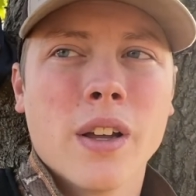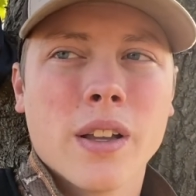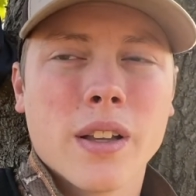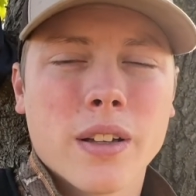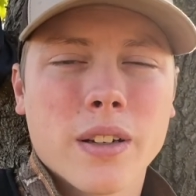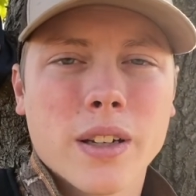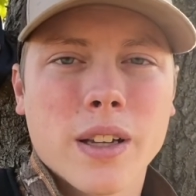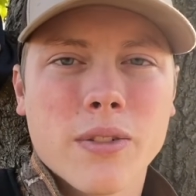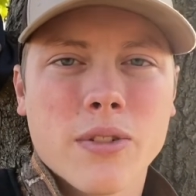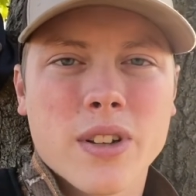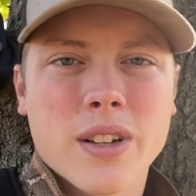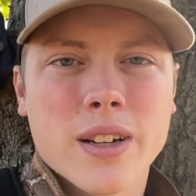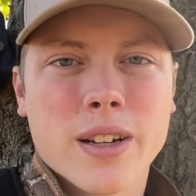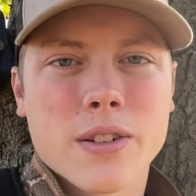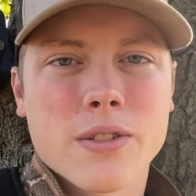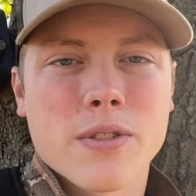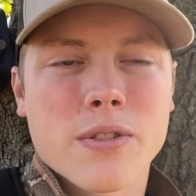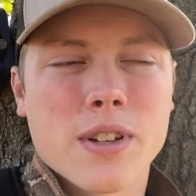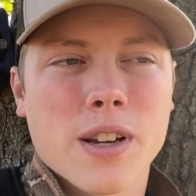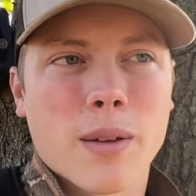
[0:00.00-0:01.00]
It'll give you that
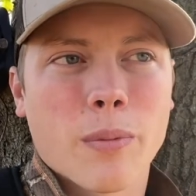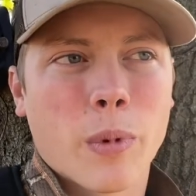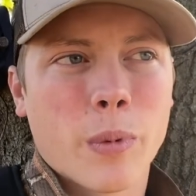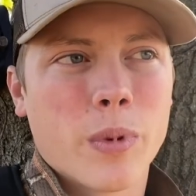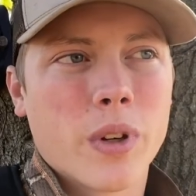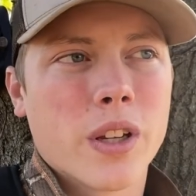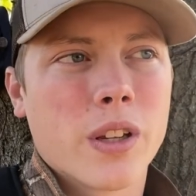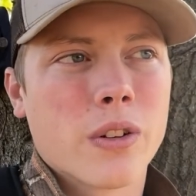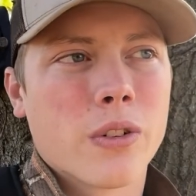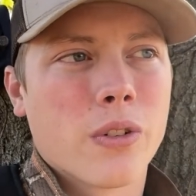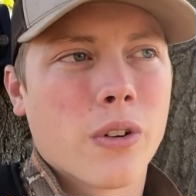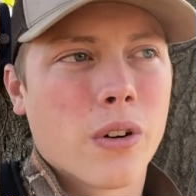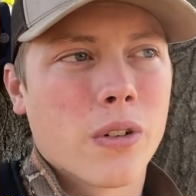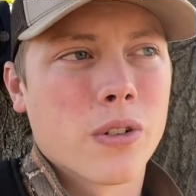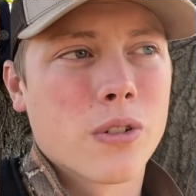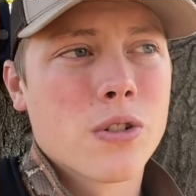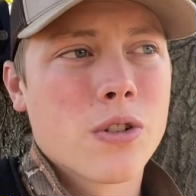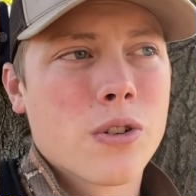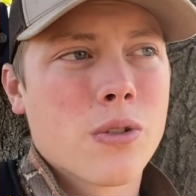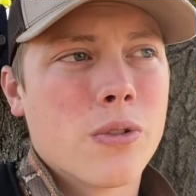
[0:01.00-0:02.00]
extra time maybe to get drawn
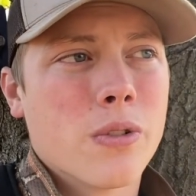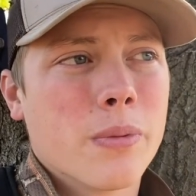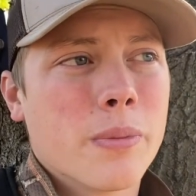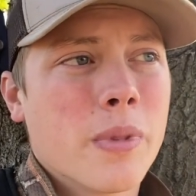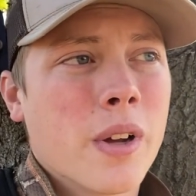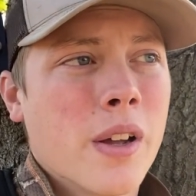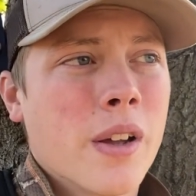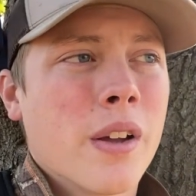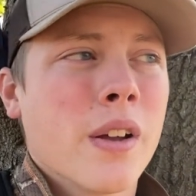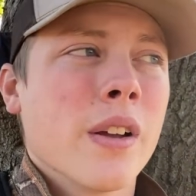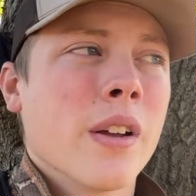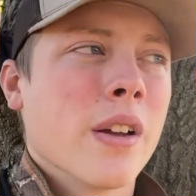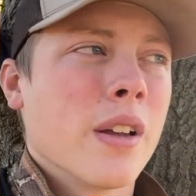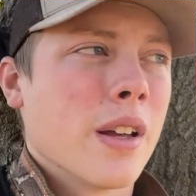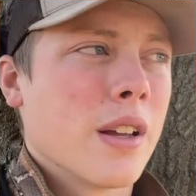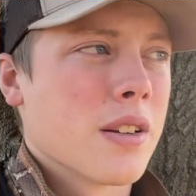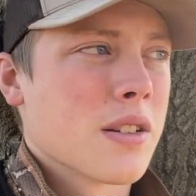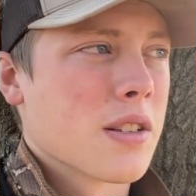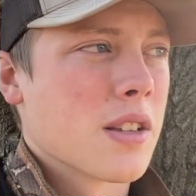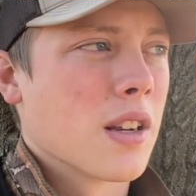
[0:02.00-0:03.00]
and shoot them,
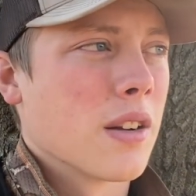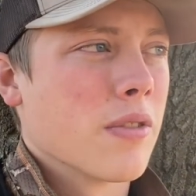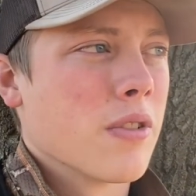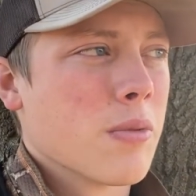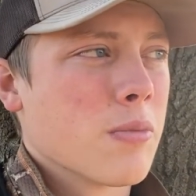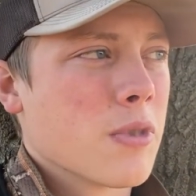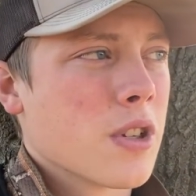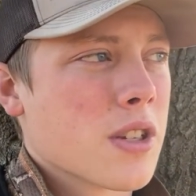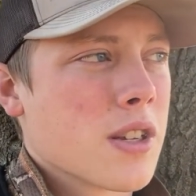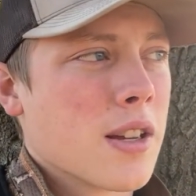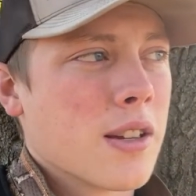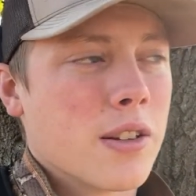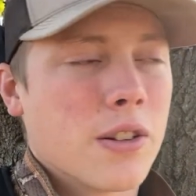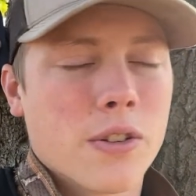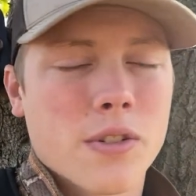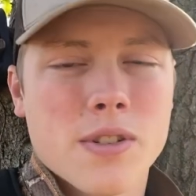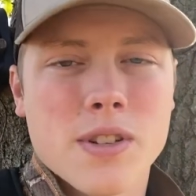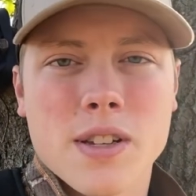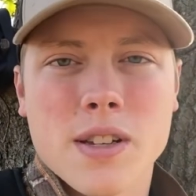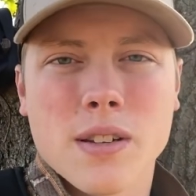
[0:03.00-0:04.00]
instead of them just hitting
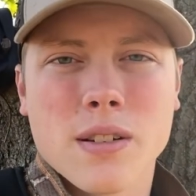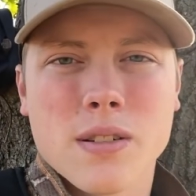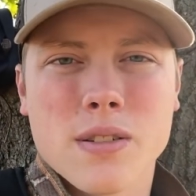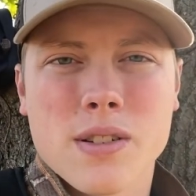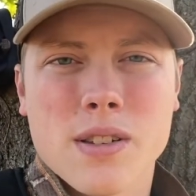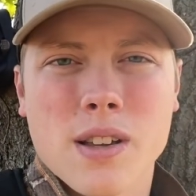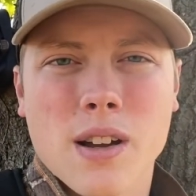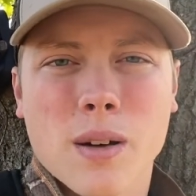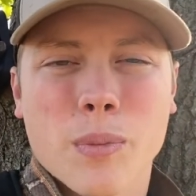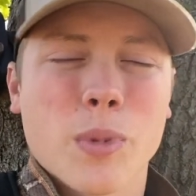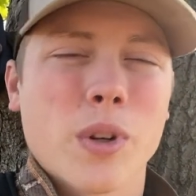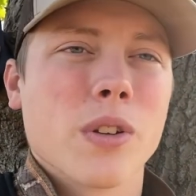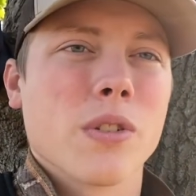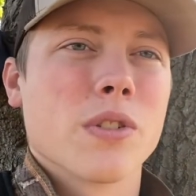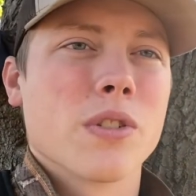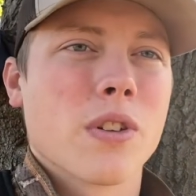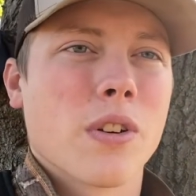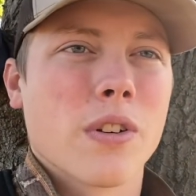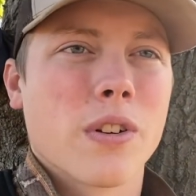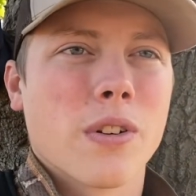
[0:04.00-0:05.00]
your scent, stopping
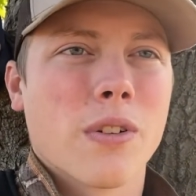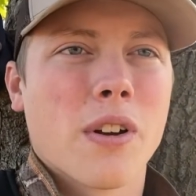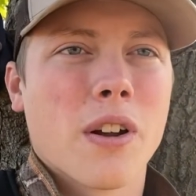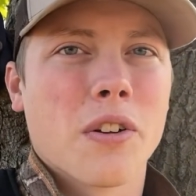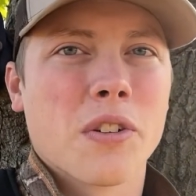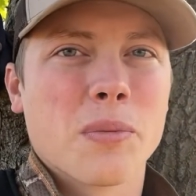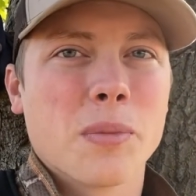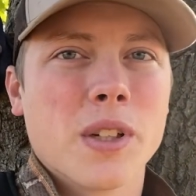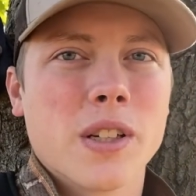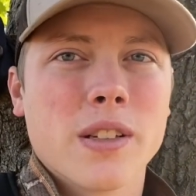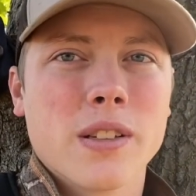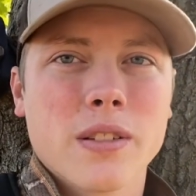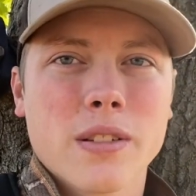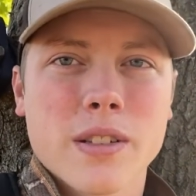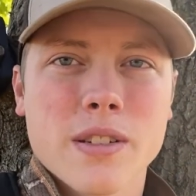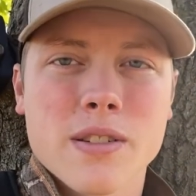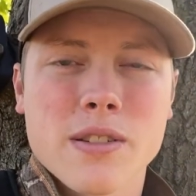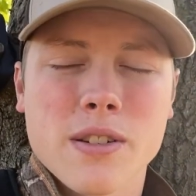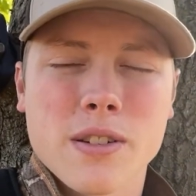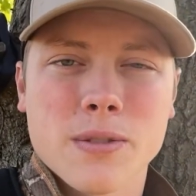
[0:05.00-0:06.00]
and turning around
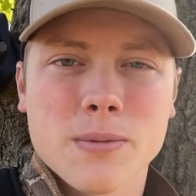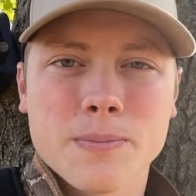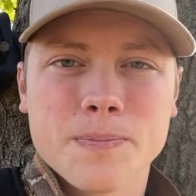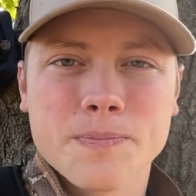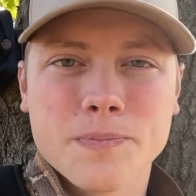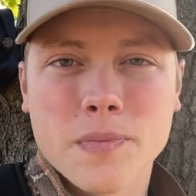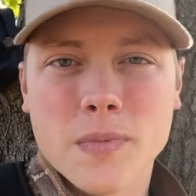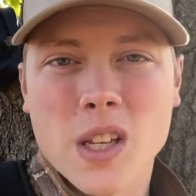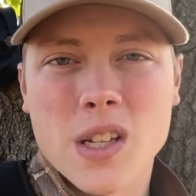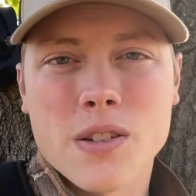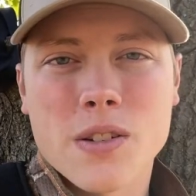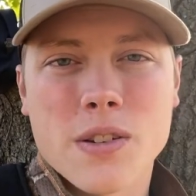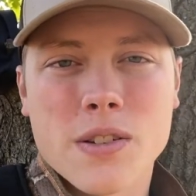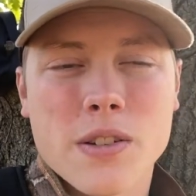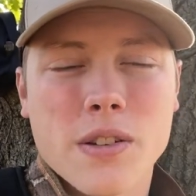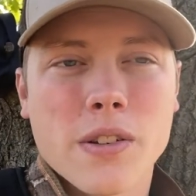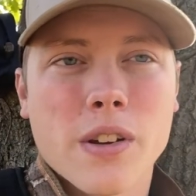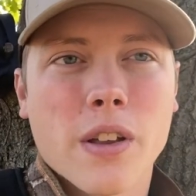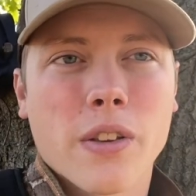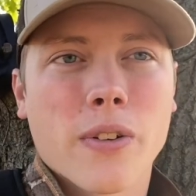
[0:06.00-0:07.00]
immediately. So that's just
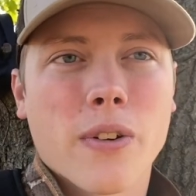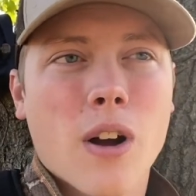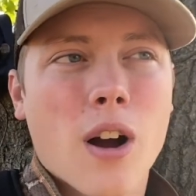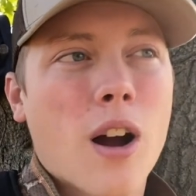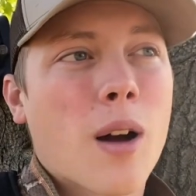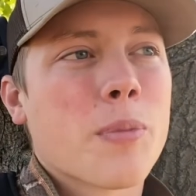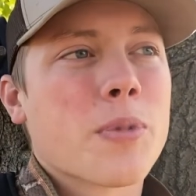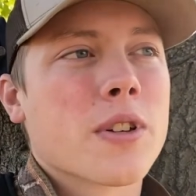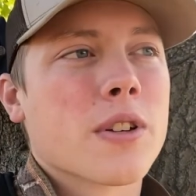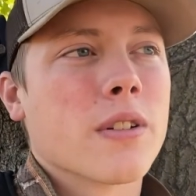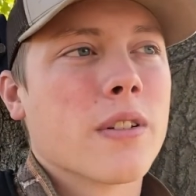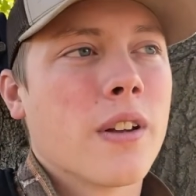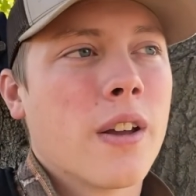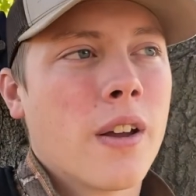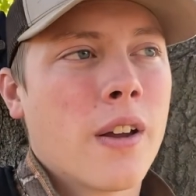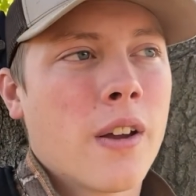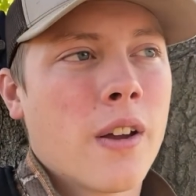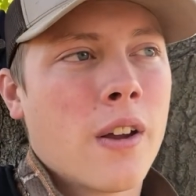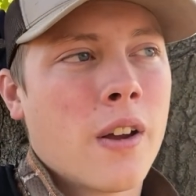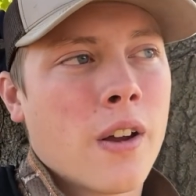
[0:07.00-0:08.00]
another option
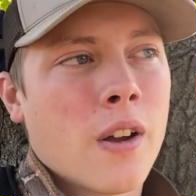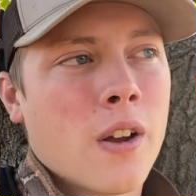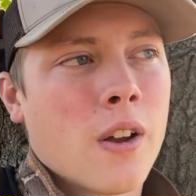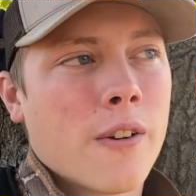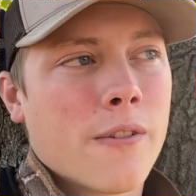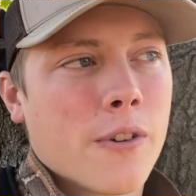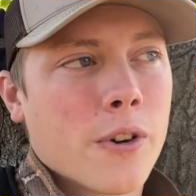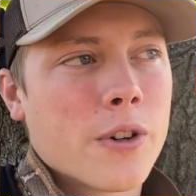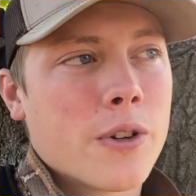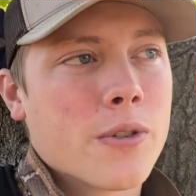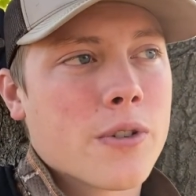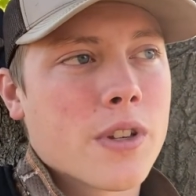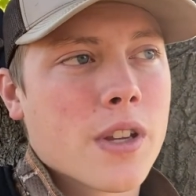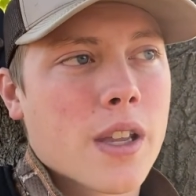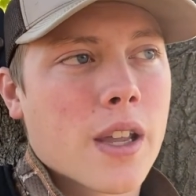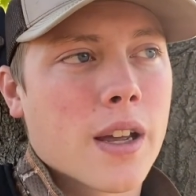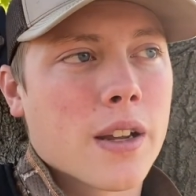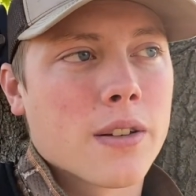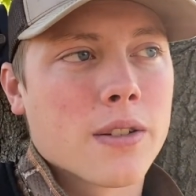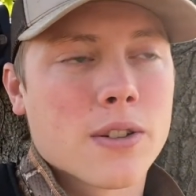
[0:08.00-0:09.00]
for using
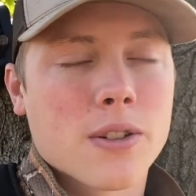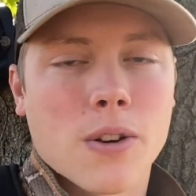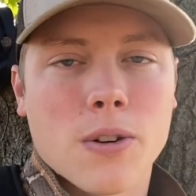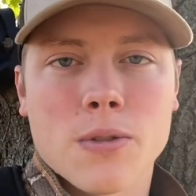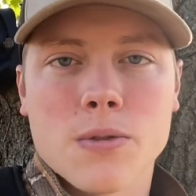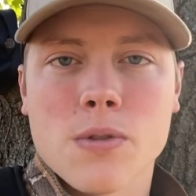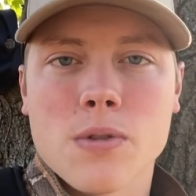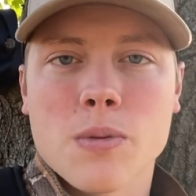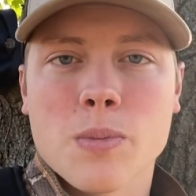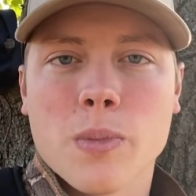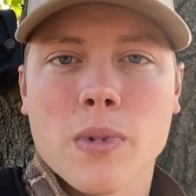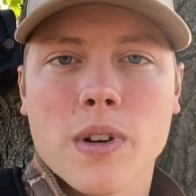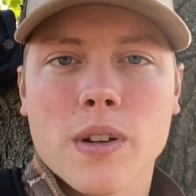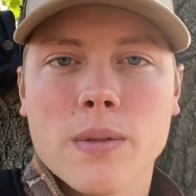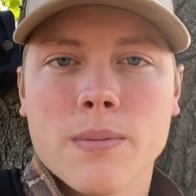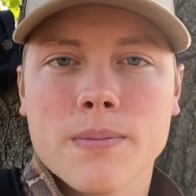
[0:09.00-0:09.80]
that tarsal spray.